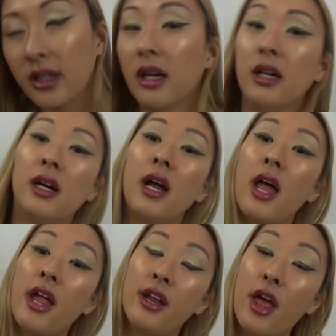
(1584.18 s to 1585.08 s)

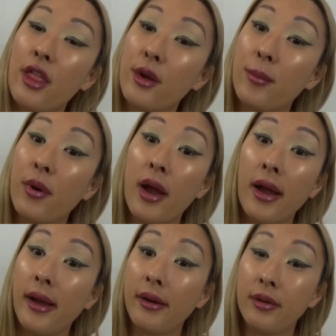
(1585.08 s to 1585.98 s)
another brown.
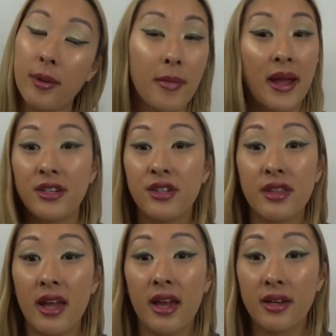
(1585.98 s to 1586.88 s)
Imagine
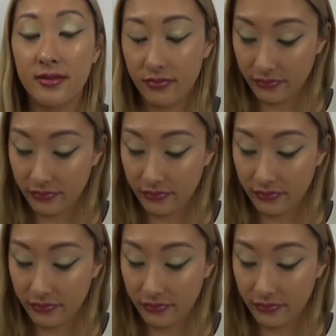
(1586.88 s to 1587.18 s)
that.